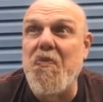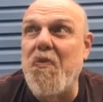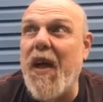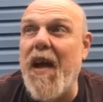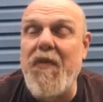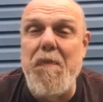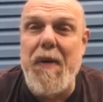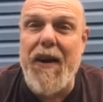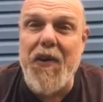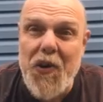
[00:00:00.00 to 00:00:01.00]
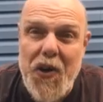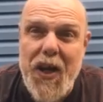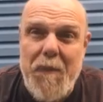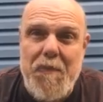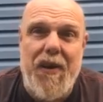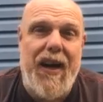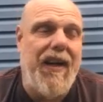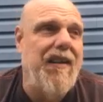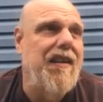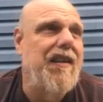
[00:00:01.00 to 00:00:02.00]
have a better hookup rate.
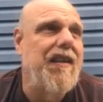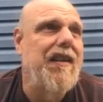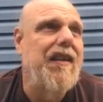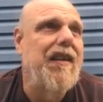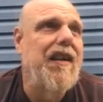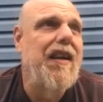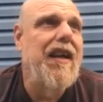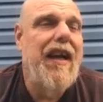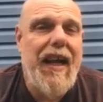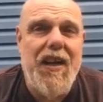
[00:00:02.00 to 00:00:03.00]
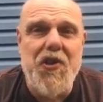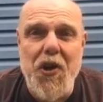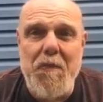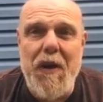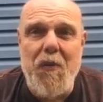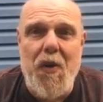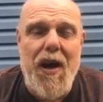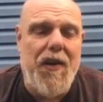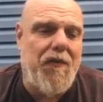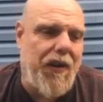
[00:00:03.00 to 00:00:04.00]
And it took me a
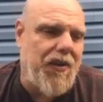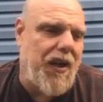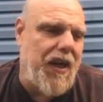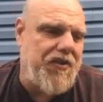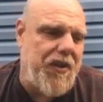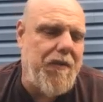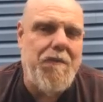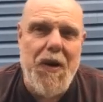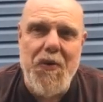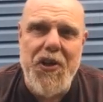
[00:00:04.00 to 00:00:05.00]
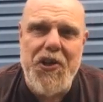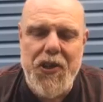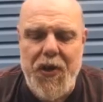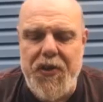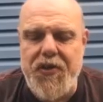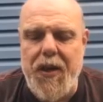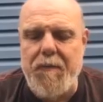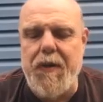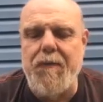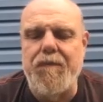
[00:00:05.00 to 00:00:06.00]
while to realize it, but I want to show you
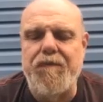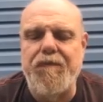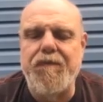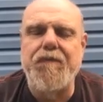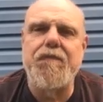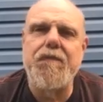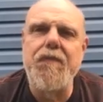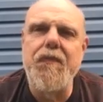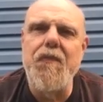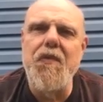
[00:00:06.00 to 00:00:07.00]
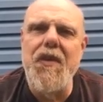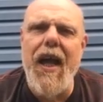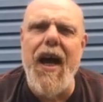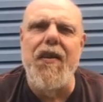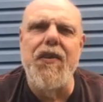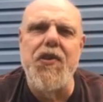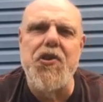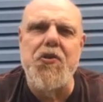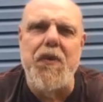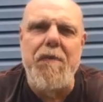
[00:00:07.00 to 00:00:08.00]
something. Now, there's a
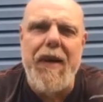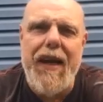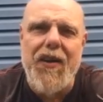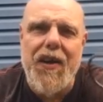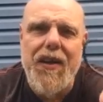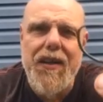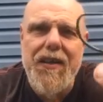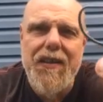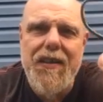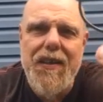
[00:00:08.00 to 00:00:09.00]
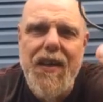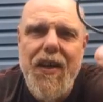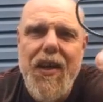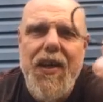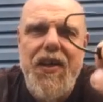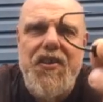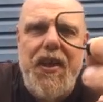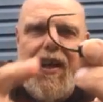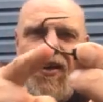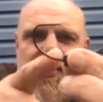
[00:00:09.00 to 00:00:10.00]
swim bait hook. You see there's